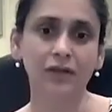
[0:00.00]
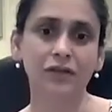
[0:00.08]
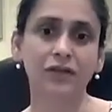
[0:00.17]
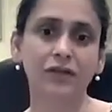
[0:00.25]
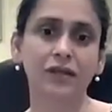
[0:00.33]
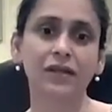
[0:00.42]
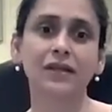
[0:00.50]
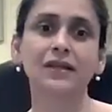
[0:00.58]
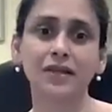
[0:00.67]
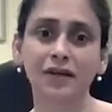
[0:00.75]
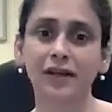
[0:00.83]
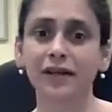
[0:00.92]
So these
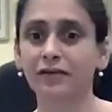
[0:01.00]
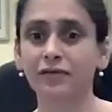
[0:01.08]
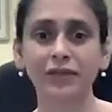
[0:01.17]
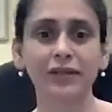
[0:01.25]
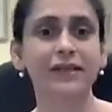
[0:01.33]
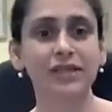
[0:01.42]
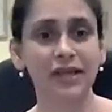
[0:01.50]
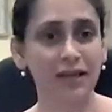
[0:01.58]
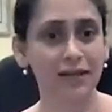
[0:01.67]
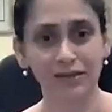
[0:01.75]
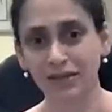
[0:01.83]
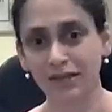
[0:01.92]
are like really
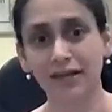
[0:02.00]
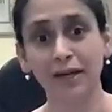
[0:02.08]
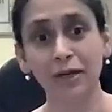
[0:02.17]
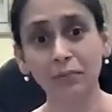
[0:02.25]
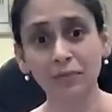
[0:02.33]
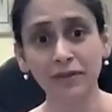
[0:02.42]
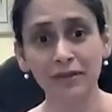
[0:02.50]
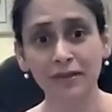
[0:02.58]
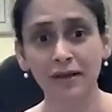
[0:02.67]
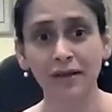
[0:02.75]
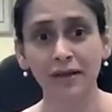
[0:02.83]
challenging times.